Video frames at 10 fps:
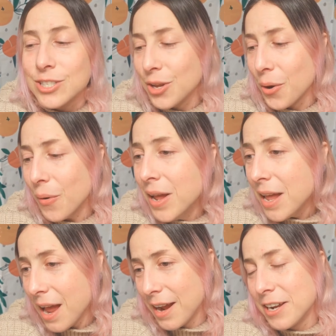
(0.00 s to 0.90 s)
So
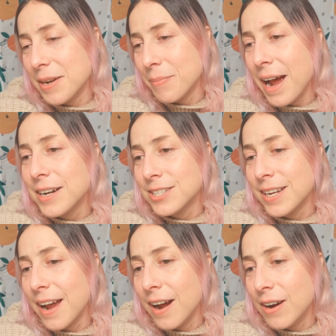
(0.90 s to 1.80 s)
I end up
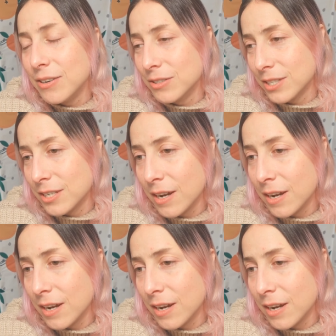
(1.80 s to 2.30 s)
passing out.